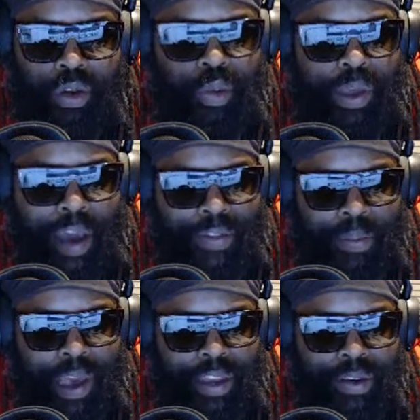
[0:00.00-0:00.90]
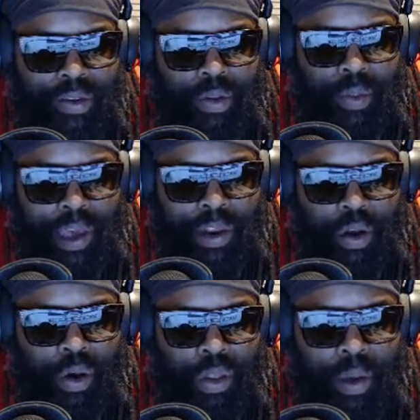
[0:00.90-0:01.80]
do we have the patience to wait it
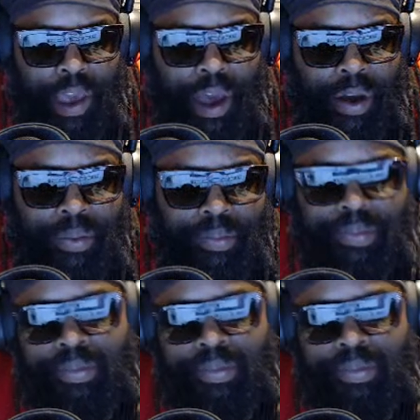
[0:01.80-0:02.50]
all the way out?